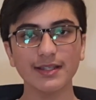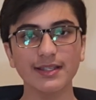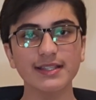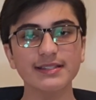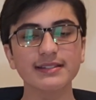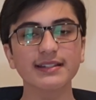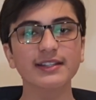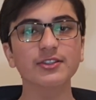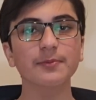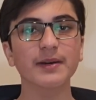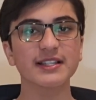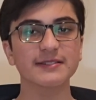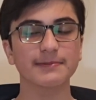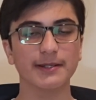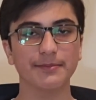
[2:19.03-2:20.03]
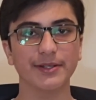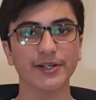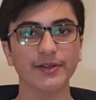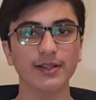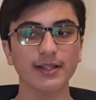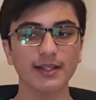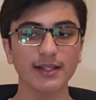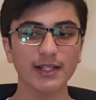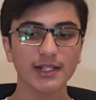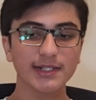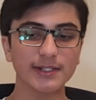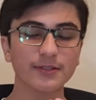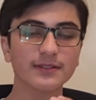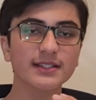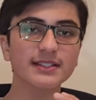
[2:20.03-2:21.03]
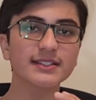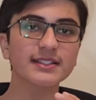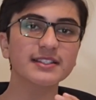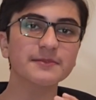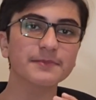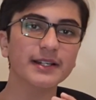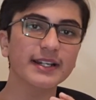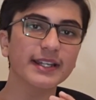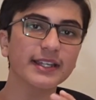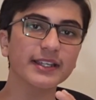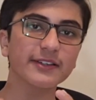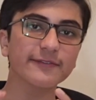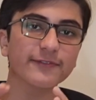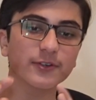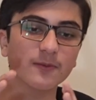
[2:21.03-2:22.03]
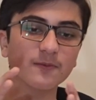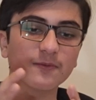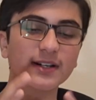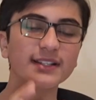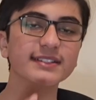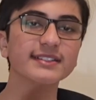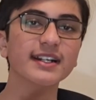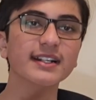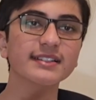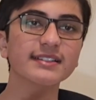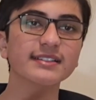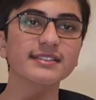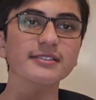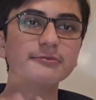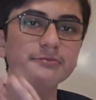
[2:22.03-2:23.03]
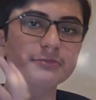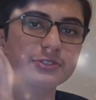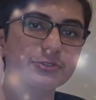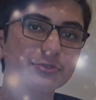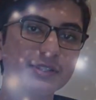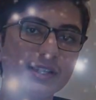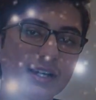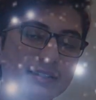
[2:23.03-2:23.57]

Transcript: is lithopanspermia. Now, this is the spreading from one star system to the